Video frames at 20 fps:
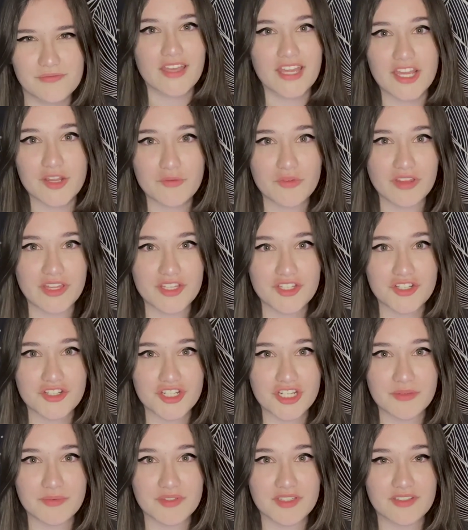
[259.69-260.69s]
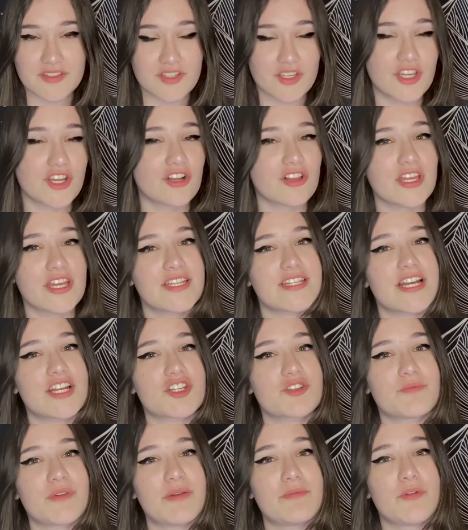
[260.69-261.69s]
In relationships, securely
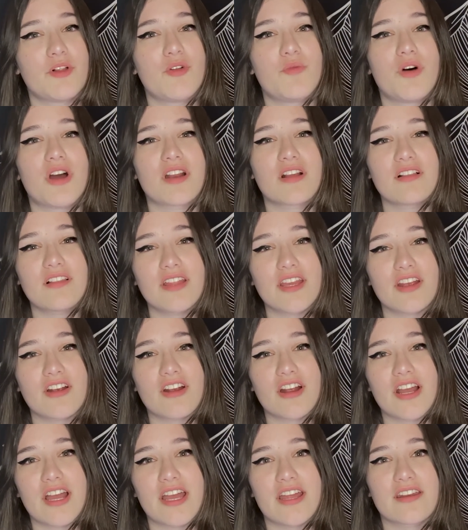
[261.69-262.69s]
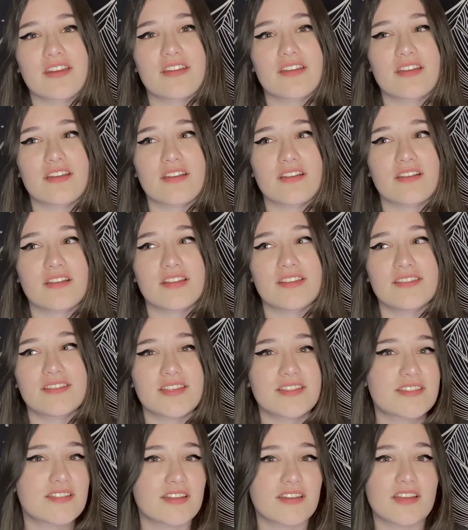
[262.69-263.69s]
attached people want clear and
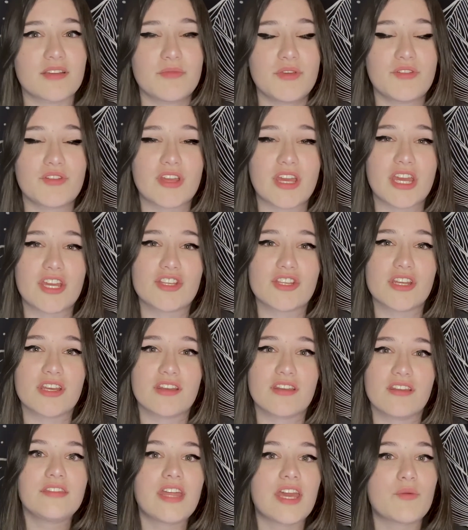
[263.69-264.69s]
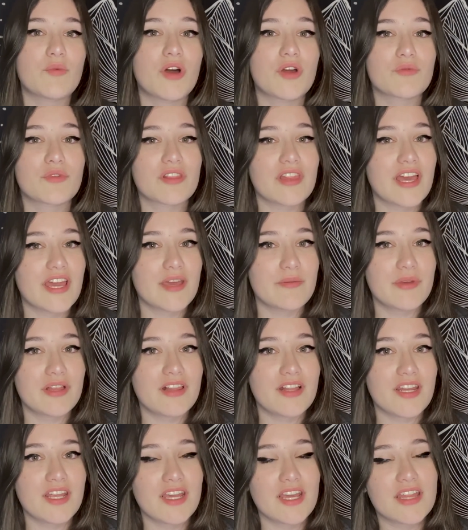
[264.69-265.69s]
consistent communication, they want
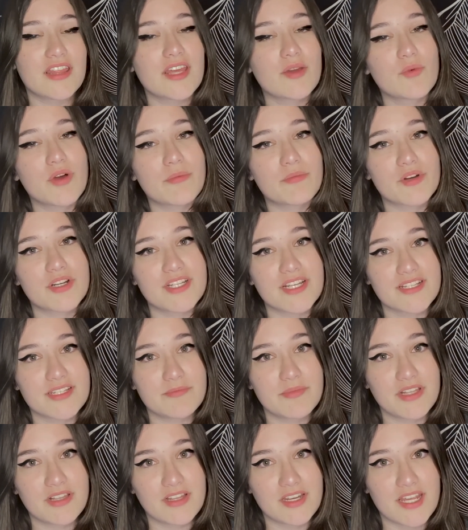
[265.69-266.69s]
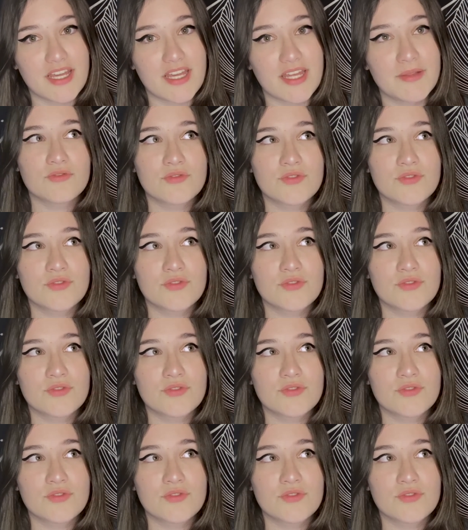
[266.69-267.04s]
reliability, and they want predictability.